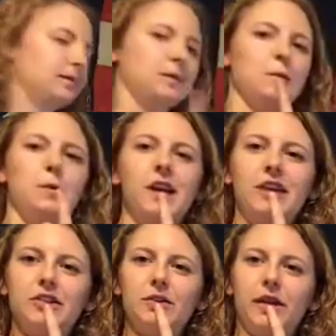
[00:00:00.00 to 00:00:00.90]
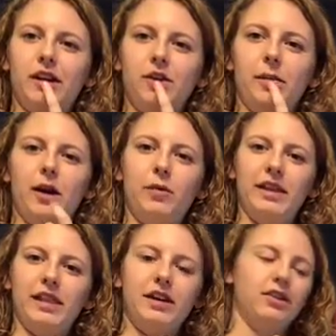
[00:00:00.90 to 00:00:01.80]
What else do I know about
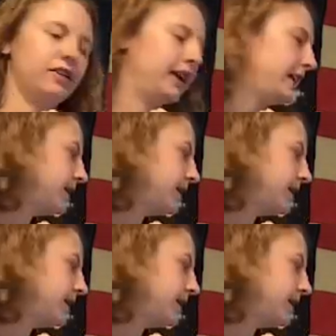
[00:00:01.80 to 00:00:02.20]
what they look like?